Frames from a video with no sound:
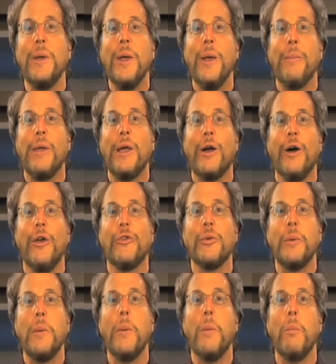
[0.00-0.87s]

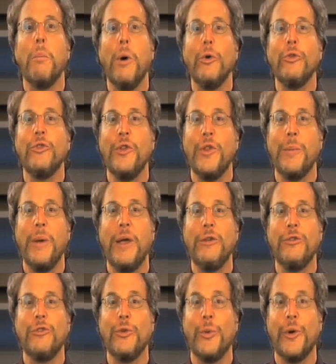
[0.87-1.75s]
because most of the
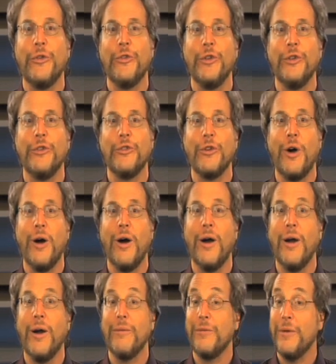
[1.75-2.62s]
best sources
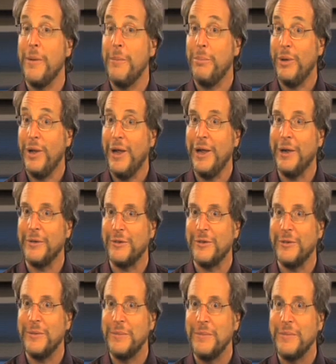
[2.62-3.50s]
are from
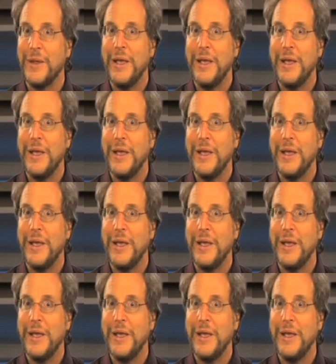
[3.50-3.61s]
plants.